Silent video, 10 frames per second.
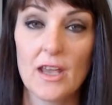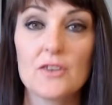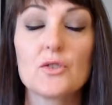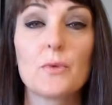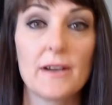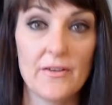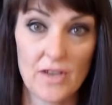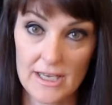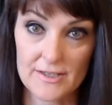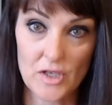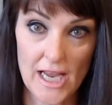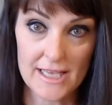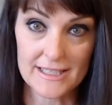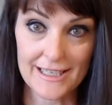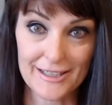to wherever he's
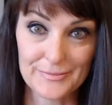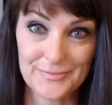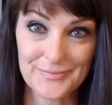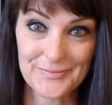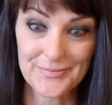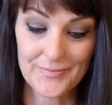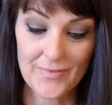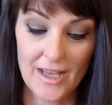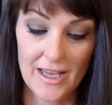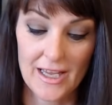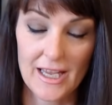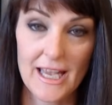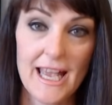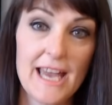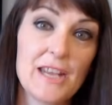transiting.
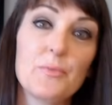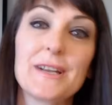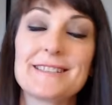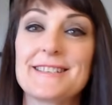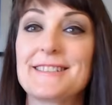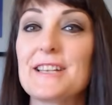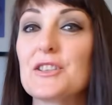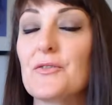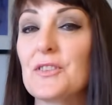And he brings a sense of